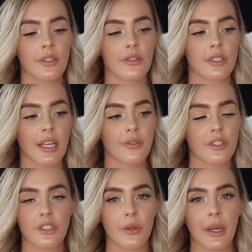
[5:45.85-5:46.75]
You just have
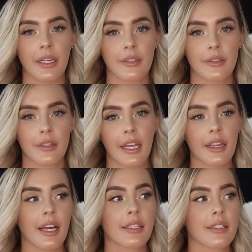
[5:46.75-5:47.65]
to do it.
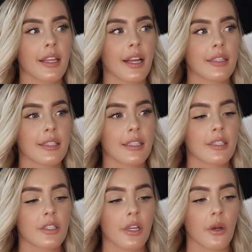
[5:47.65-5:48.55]
Like that's that's
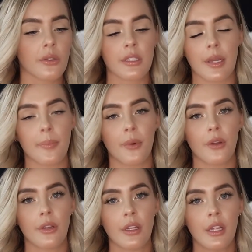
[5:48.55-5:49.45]
it's so
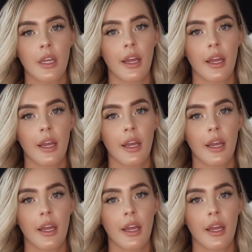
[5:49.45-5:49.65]
simple.